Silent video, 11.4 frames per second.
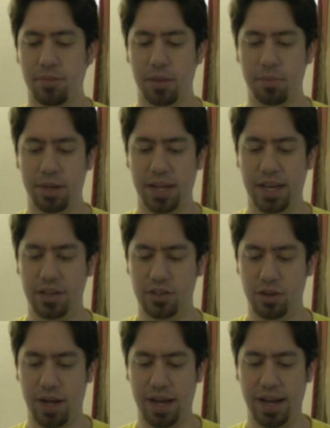But yeah,
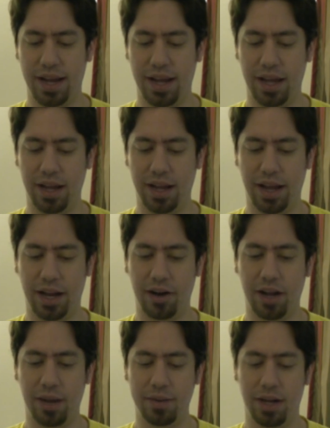so I
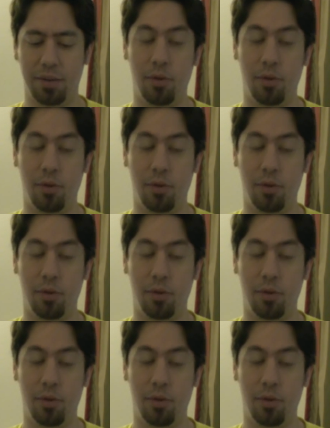grabbed